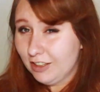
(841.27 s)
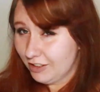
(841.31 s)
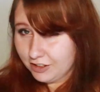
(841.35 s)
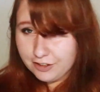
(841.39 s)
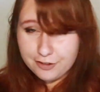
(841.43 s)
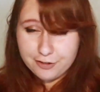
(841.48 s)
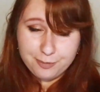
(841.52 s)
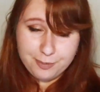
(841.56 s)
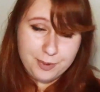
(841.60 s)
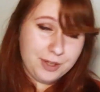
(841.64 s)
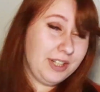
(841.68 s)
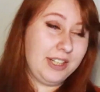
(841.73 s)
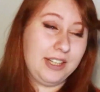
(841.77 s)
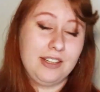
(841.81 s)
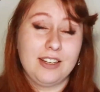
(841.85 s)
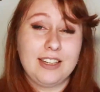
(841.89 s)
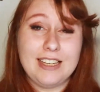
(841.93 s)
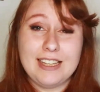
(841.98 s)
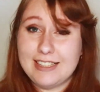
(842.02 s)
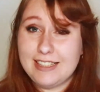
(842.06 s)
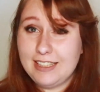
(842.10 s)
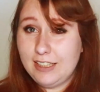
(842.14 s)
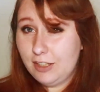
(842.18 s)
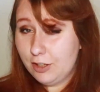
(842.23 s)
a lot of money in
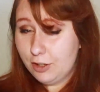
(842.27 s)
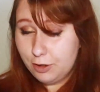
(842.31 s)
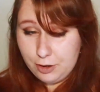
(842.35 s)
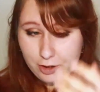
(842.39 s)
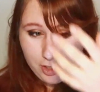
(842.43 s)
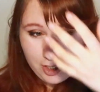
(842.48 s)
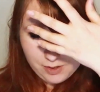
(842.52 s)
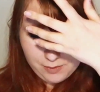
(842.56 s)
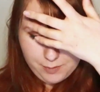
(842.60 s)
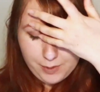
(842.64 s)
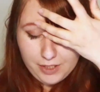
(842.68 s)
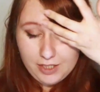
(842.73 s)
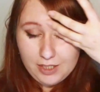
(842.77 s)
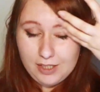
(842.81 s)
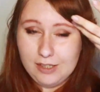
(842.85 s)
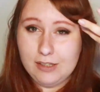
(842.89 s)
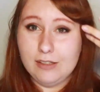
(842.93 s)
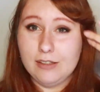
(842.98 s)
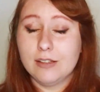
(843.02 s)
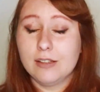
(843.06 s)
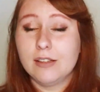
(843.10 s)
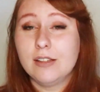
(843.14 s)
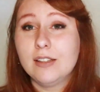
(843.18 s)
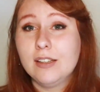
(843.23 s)
a casino because we
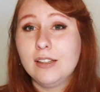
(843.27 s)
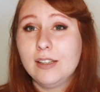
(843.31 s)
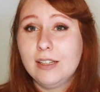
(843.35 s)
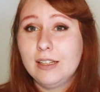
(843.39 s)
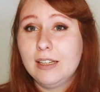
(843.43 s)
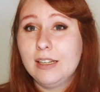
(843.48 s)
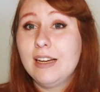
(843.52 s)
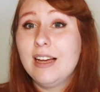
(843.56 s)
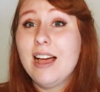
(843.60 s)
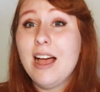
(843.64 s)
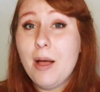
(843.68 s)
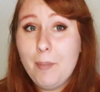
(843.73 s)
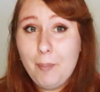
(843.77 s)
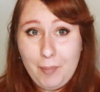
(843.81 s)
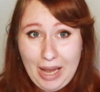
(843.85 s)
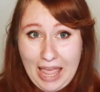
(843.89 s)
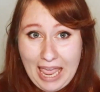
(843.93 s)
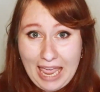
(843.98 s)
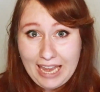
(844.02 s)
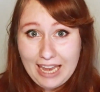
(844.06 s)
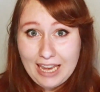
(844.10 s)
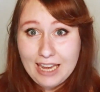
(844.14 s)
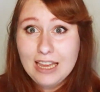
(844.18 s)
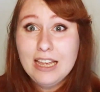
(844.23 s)
didn't
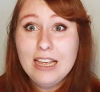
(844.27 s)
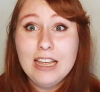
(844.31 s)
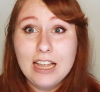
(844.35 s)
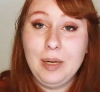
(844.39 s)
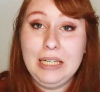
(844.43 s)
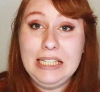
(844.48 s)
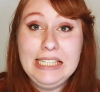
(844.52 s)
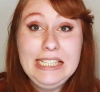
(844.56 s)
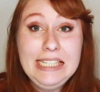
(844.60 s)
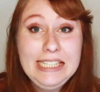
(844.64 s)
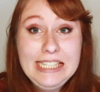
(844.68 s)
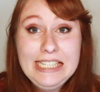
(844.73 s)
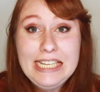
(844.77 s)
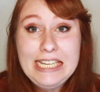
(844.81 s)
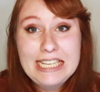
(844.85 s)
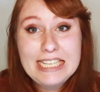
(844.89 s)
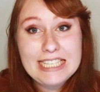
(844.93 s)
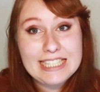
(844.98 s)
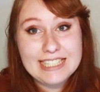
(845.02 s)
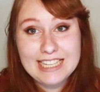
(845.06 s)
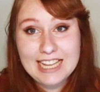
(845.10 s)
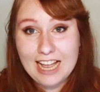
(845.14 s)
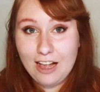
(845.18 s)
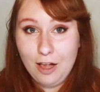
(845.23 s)
play.
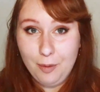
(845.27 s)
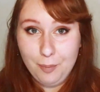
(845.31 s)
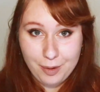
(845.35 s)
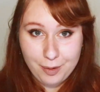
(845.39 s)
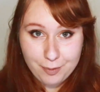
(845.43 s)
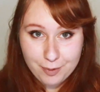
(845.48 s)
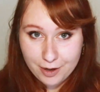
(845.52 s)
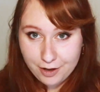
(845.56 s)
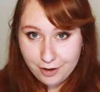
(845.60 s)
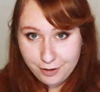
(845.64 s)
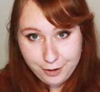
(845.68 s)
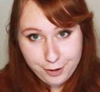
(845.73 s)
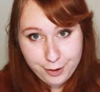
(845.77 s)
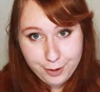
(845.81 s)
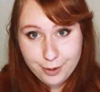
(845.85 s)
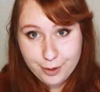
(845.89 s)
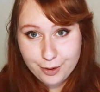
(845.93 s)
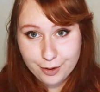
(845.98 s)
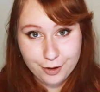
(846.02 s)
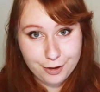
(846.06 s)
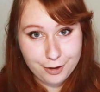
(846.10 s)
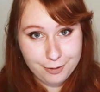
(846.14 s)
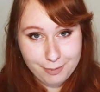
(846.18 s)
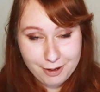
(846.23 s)
Please tell me what you
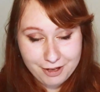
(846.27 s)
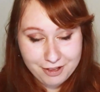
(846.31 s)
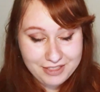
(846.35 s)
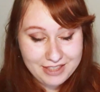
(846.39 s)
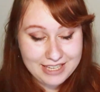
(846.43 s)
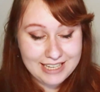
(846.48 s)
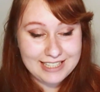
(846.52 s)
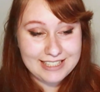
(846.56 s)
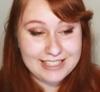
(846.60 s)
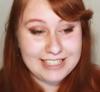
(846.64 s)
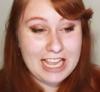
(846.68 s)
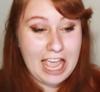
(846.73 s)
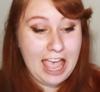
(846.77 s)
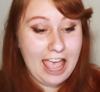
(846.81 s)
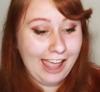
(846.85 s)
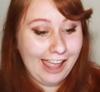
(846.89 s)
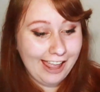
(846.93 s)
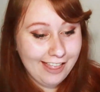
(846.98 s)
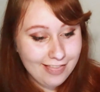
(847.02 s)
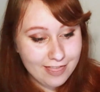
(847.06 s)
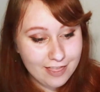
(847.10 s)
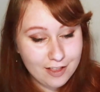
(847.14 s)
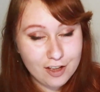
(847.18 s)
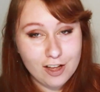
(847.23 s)
thought about this
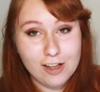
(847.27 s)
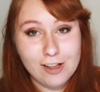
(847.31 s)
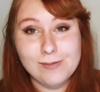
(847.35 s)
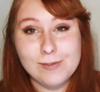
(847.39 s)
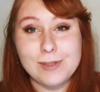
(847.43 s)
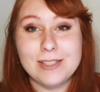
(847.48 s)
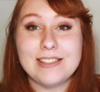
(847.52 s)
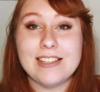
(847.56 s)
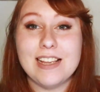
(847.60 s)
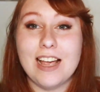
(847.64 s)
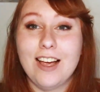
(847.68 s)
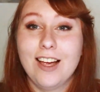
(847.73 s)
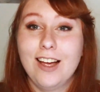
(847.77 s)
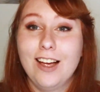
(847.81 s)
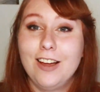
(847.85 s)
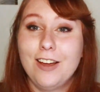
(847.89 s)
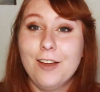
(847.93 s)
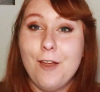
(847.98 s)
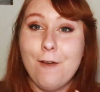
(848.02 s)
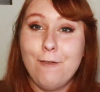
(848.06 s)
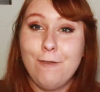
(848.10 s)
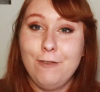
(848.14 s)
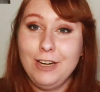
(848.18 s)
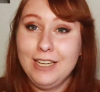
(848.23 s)
in the comments.
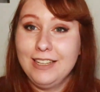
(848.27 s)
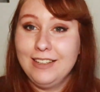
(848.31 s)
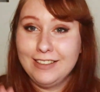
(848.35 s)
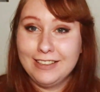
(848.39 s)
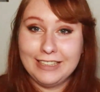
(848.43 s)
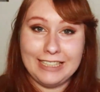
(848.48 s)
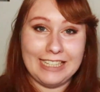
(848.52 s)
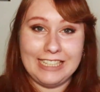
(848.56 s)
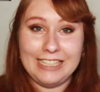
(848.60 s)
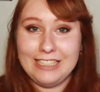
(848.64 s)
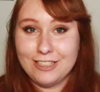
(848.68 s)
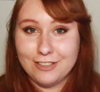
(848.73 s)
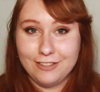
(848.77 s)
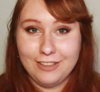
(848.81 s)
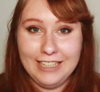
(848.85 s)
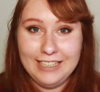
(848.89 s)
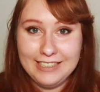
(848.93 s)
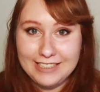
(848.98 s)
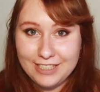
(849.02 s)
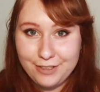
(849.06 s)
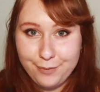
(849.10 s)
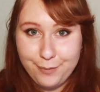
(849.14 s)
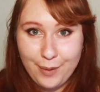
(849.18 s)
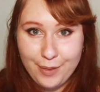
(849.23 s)
I really like
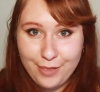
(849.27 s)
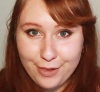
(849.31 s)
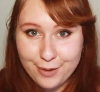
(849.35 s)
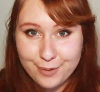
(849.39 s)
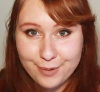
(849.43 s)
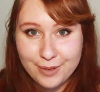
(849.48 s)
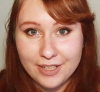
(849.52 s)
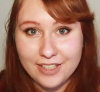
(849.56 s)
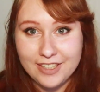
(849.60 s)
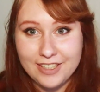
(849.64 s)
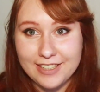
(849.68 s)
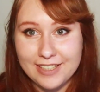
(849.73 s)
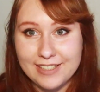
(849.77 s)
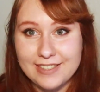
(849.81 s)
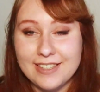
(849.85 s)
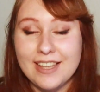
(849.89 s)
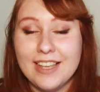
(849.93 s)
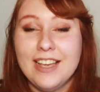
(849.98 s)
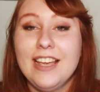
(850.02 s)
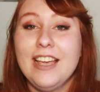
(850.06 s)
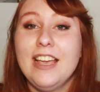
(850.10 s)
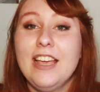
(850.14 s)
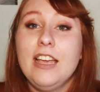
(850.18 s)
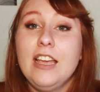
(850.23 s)
interacting with you guys.